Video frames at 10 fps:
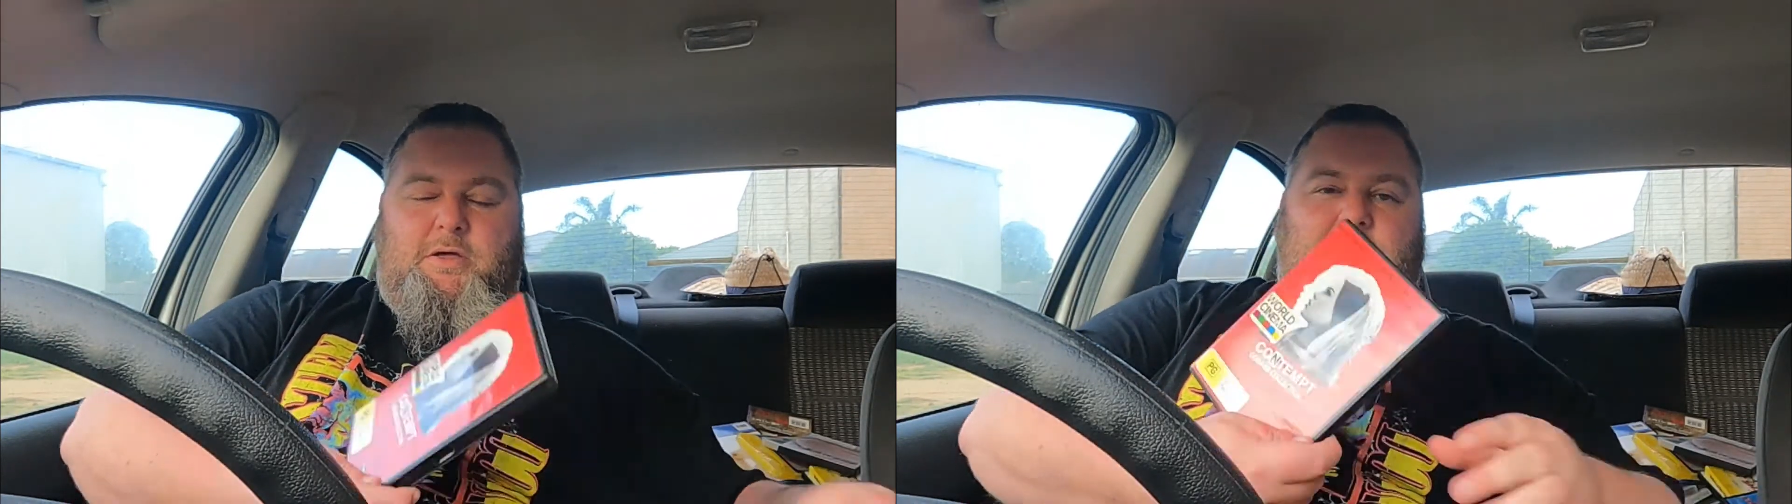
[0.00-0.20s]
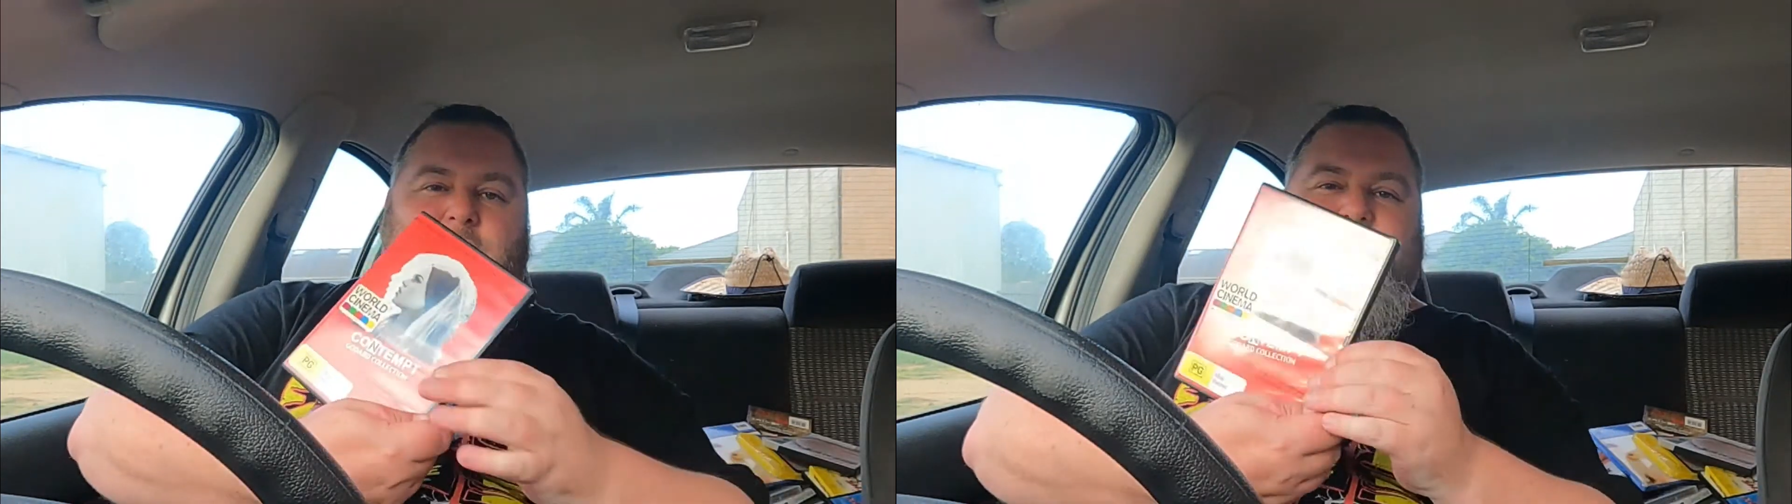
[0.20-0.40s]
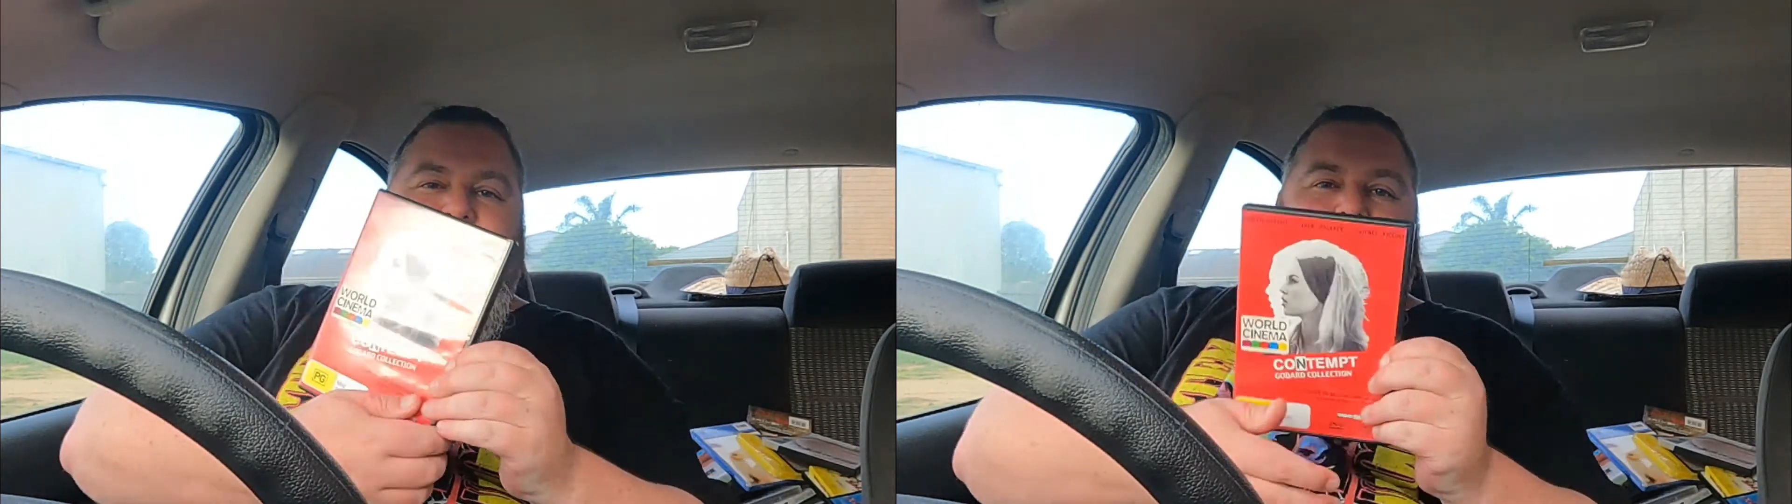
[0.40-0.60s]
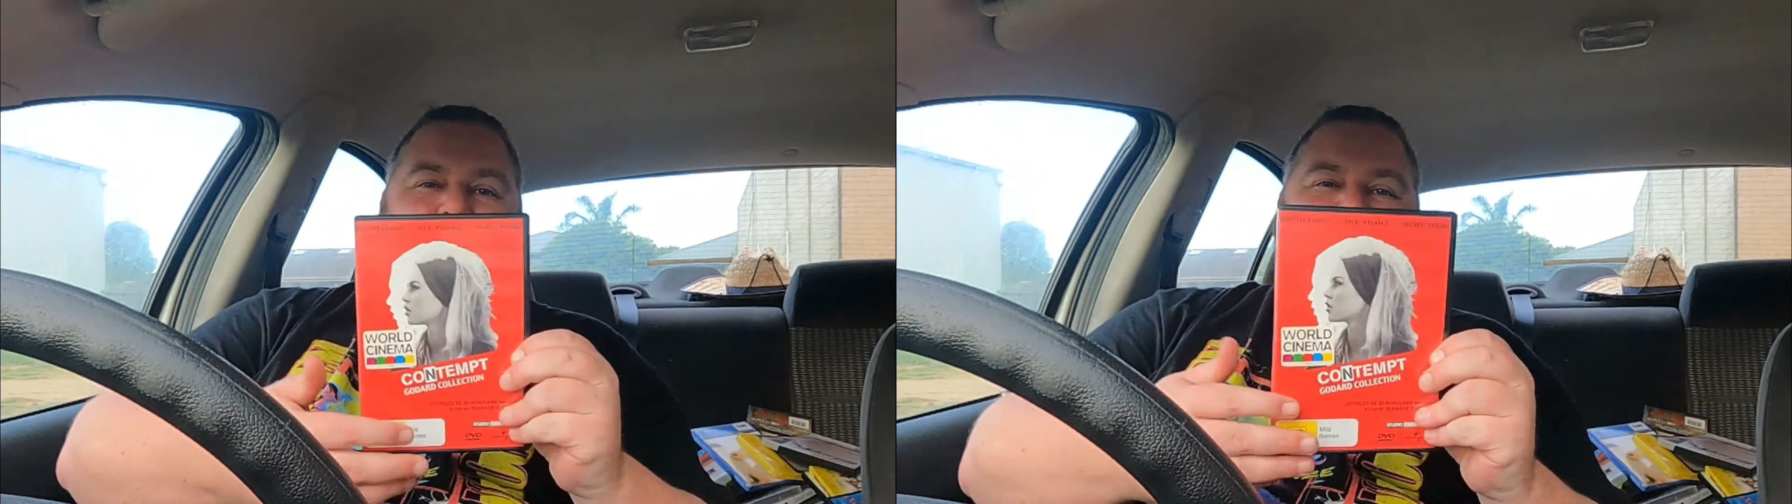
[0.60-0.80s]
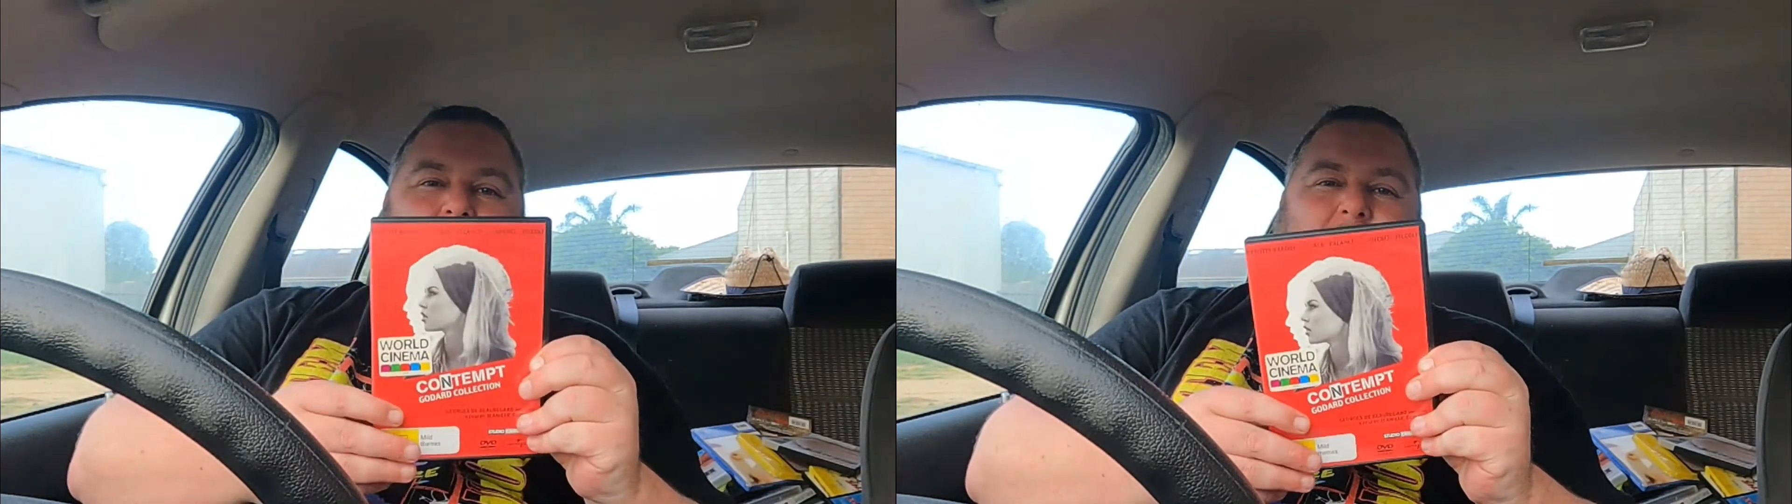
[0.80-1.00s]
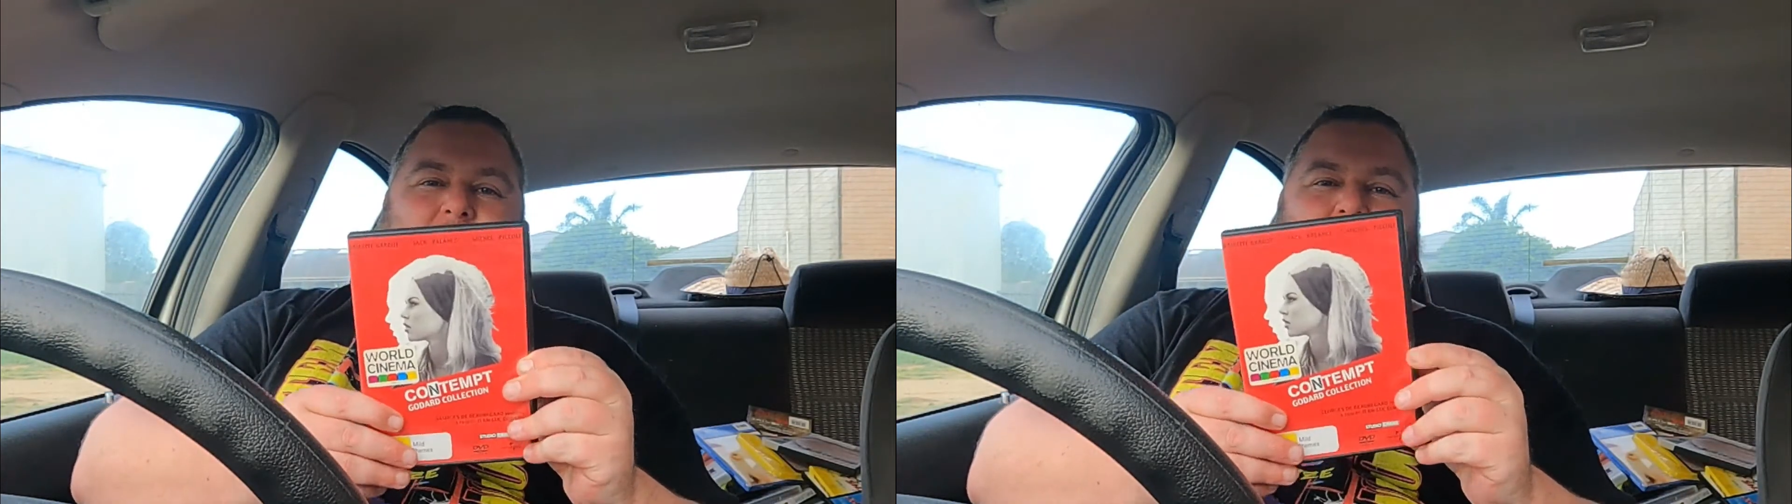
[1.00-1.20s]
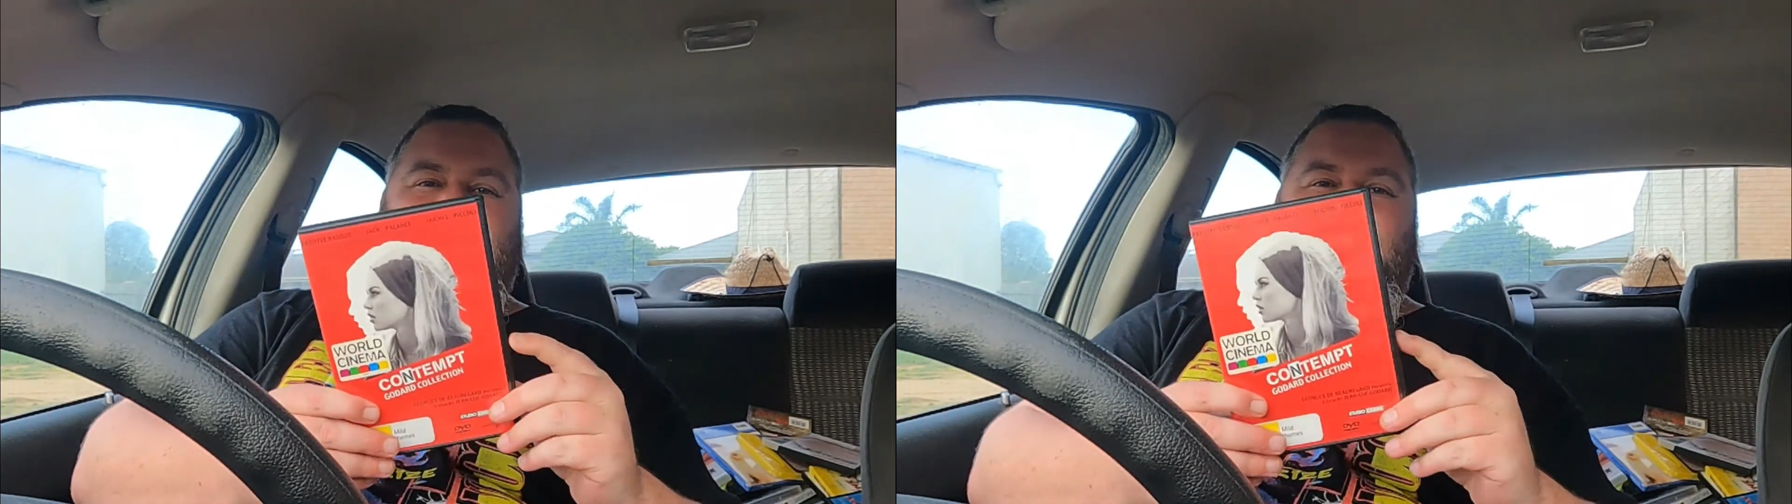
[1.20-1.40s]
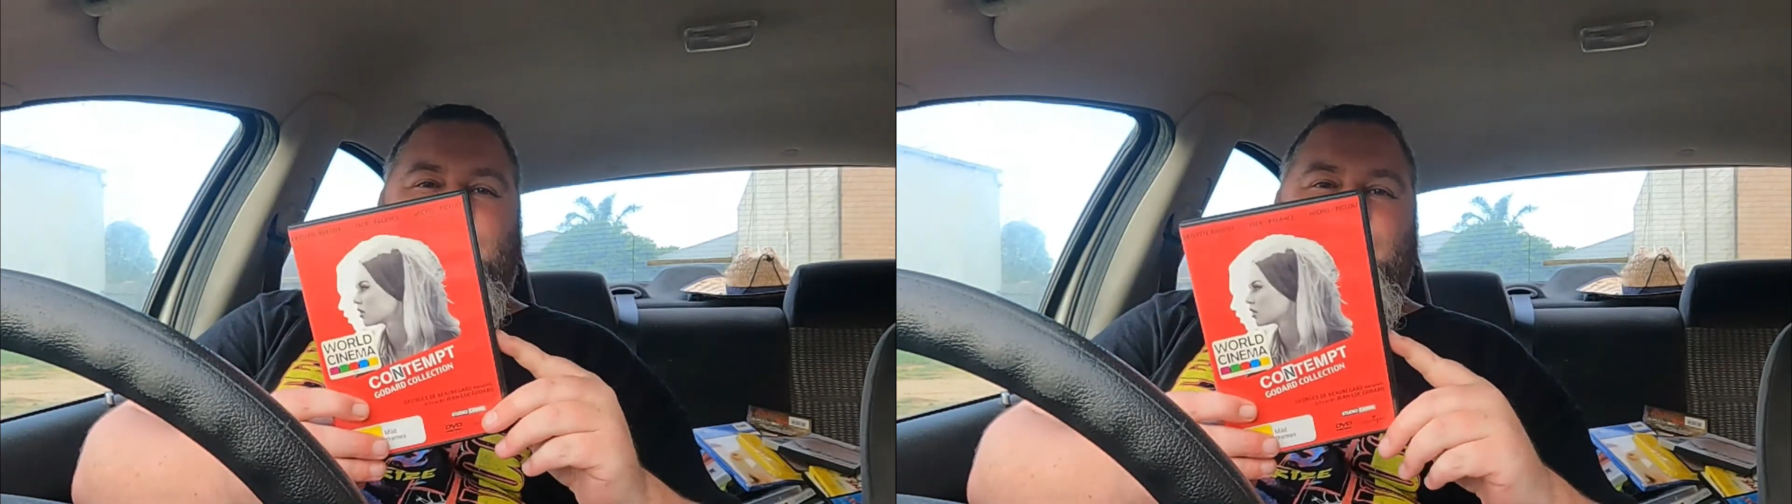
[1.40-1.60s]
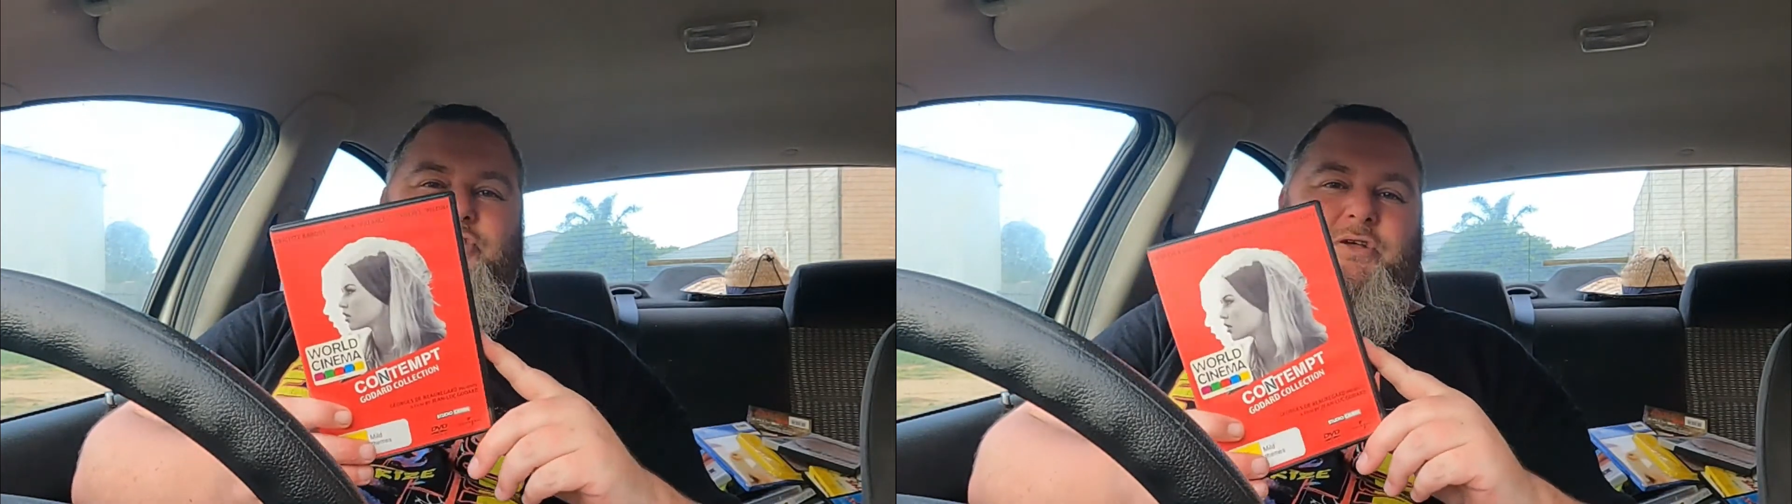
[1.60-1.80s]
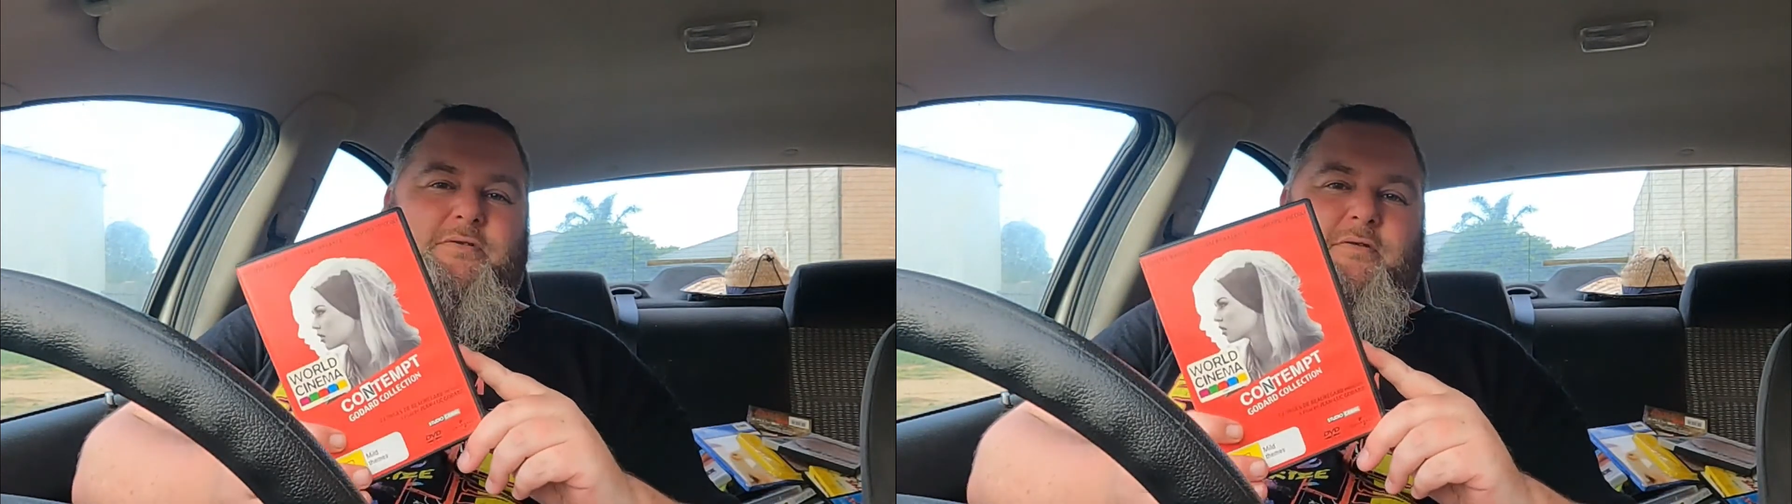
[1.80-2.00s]
Contempt Goddard
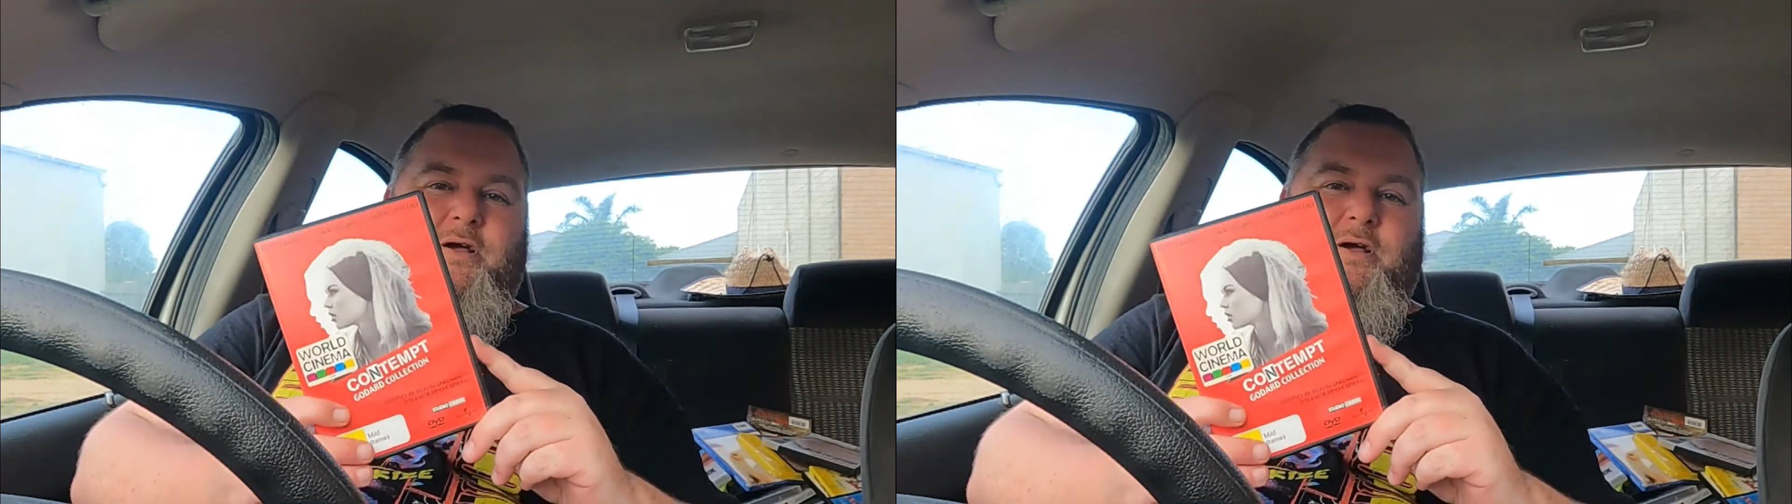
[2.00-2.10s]
Collection,